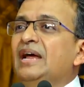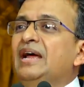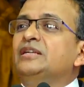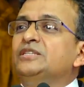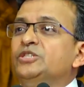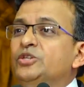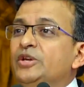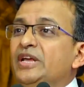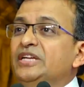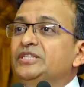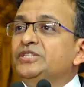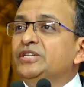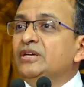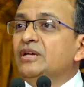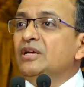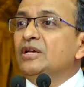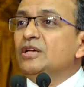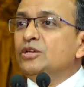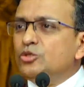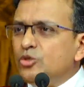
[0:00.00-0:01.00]
at a stretch.
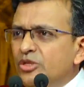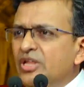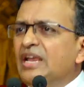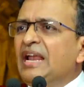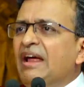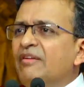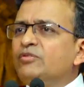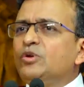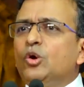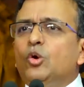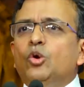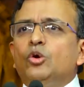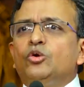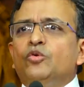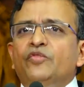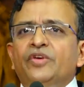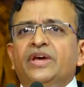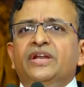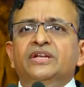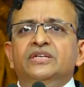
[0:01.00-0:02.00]
So they'll have to go
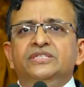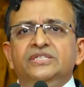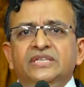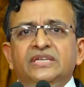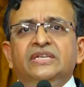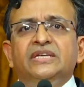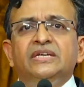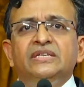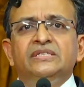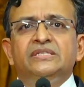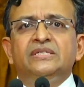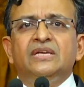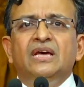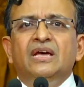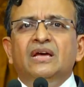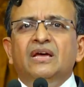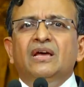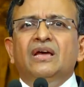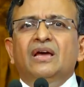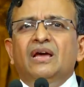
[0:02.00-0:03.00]
to various
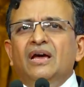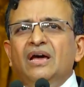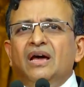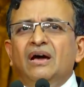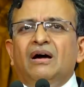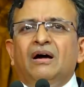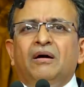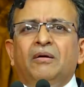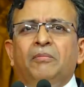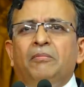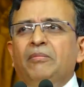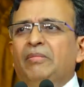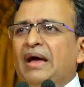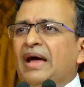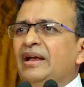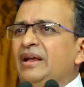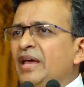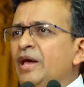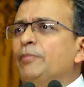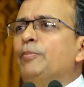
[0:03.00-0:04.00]
cities
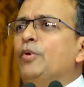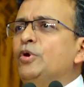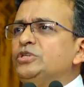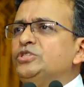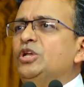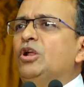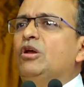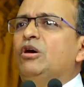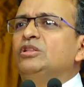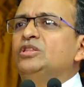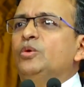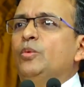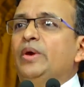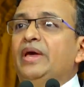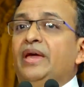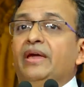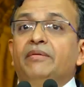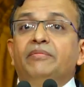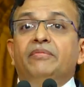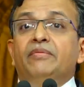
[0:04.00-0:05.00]
and airports along the
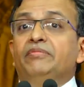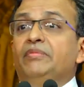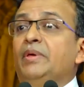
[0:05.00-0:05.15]
way.